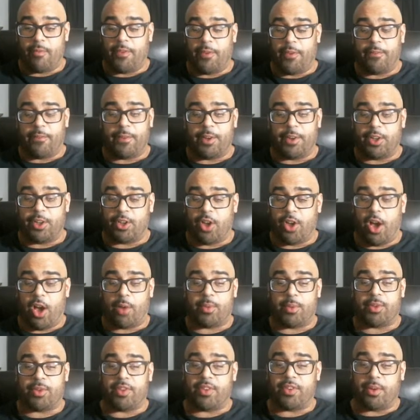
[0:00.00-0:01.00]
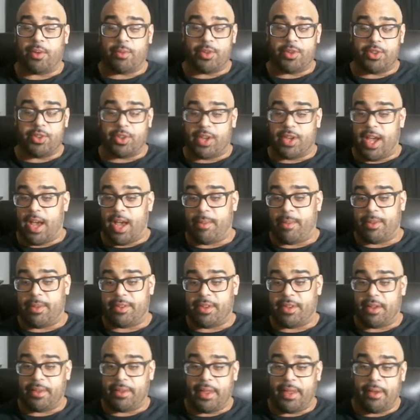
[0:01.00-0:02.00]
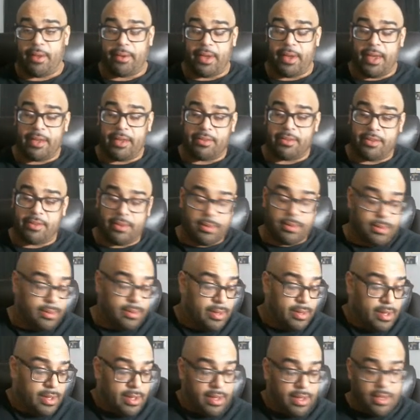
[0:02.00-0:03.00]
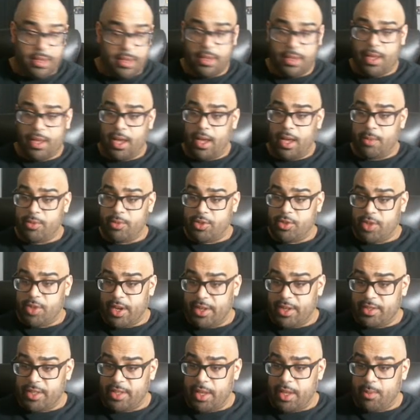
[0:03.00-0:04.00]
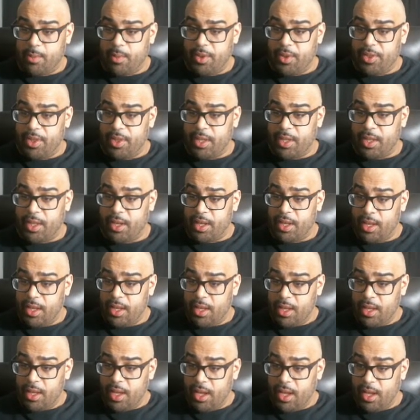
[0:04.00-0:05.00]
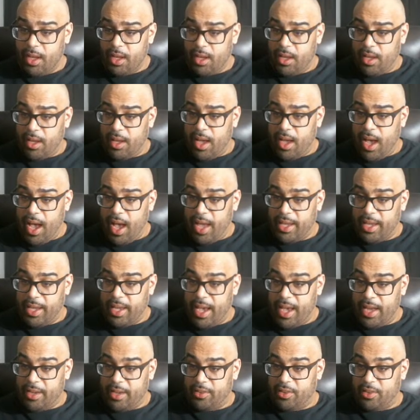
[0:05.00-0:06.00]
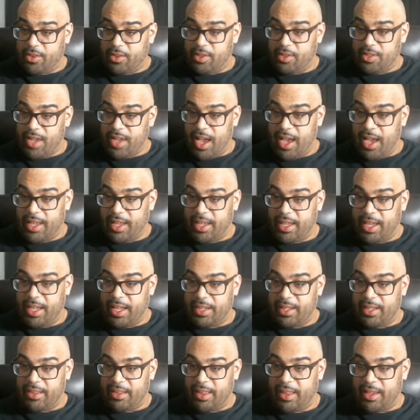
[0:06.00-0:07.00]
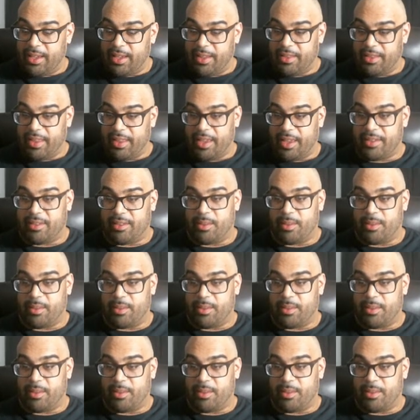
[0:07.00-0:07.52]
free to talk with us. I'll read your comments out loud, guys, too. I'm just trying to stay with it. Iconics are just eye candy like Alexa